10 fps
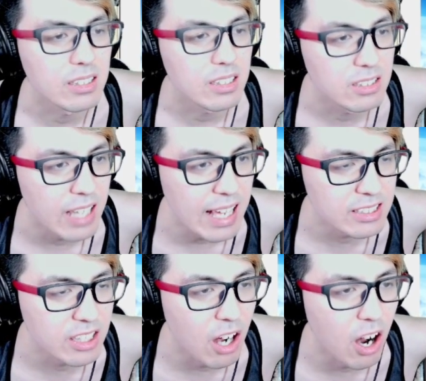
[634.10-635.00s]

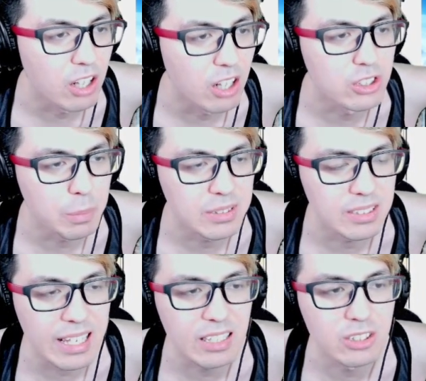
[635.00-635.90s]
STR, Super
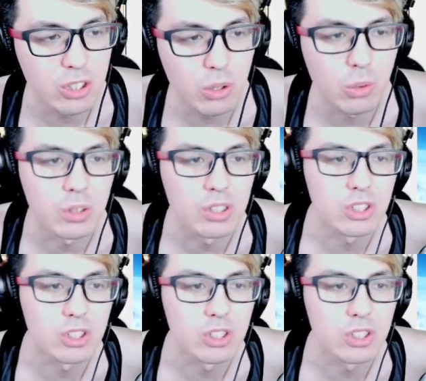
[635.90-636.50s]
Saiyan 2,